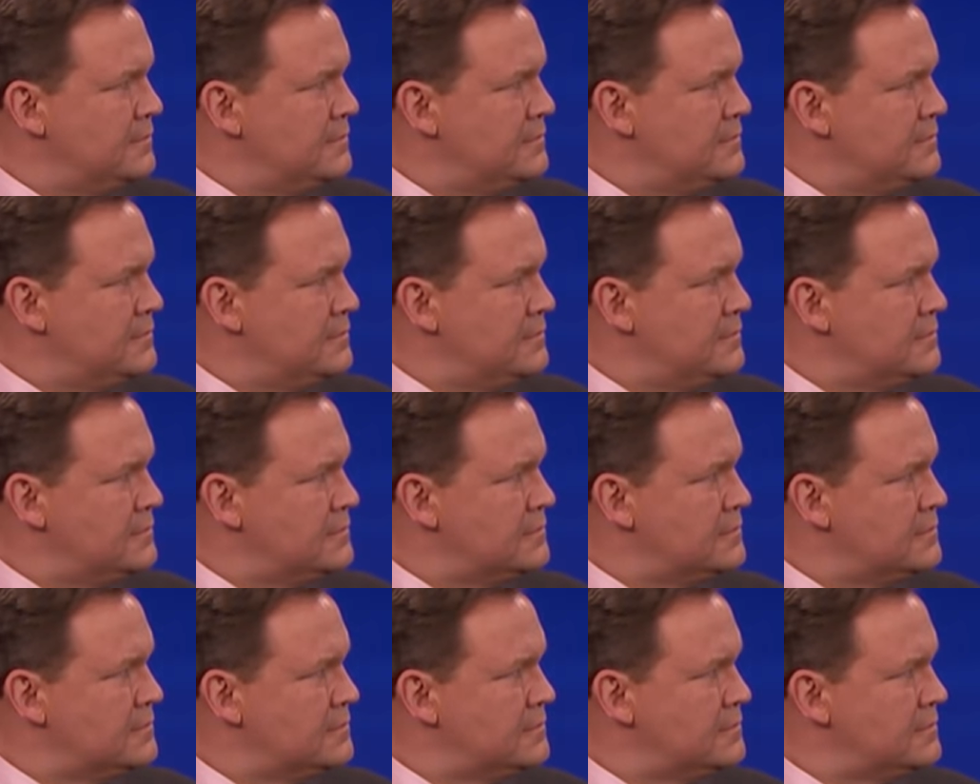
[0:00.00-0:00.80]

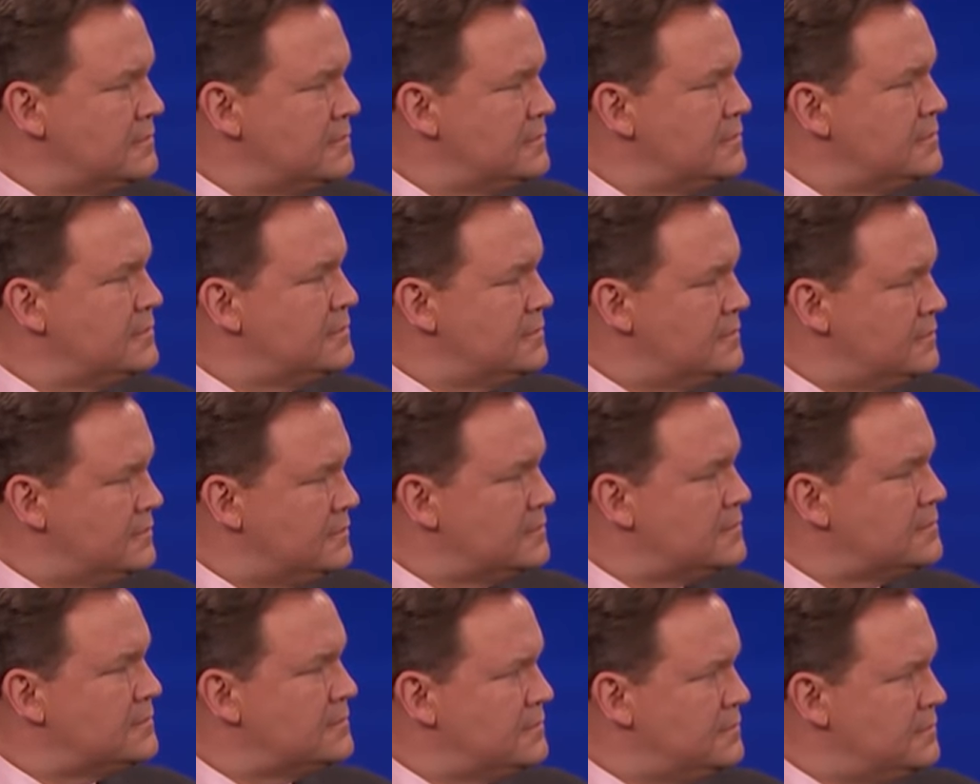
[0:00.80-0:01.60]

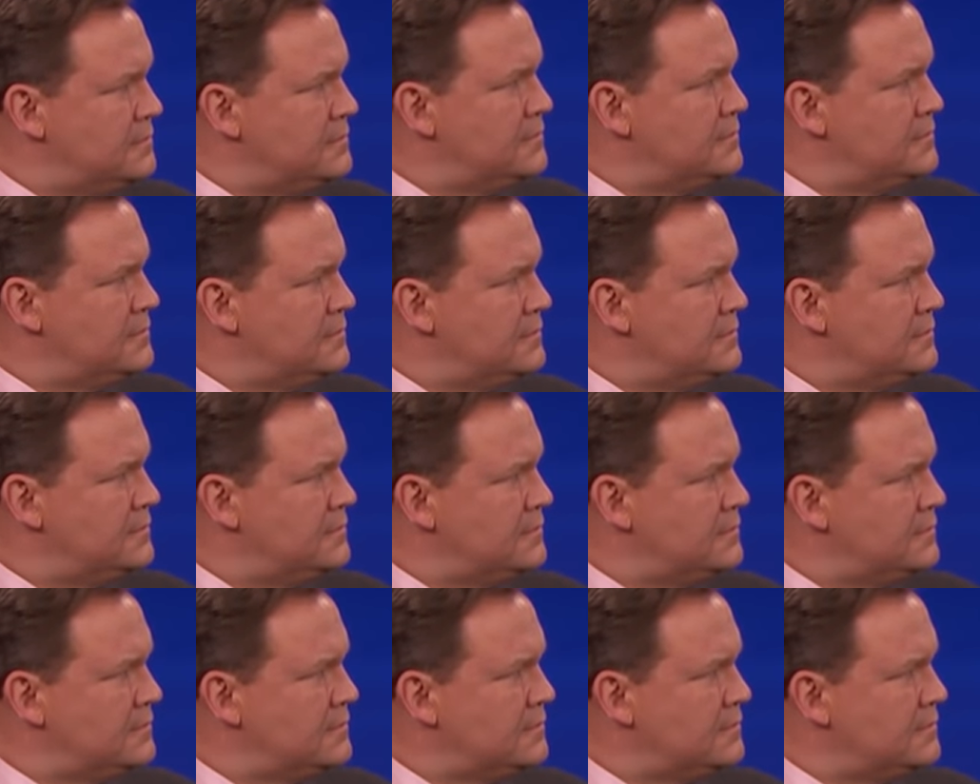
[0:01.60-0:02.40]

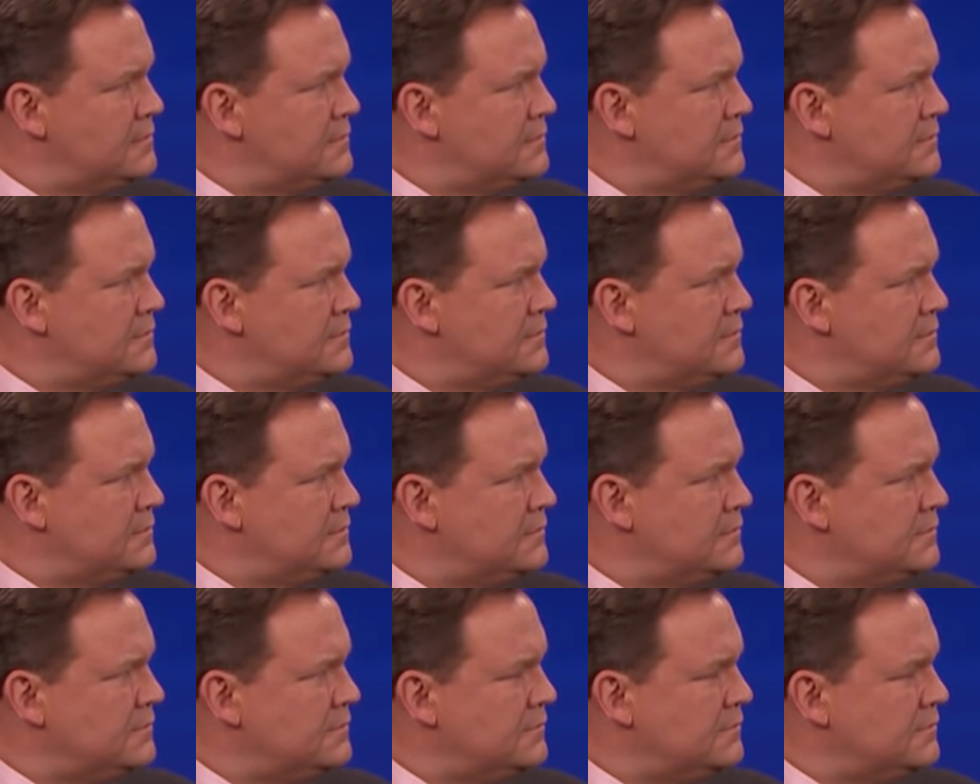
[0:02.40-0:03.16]
The person shown says nothing.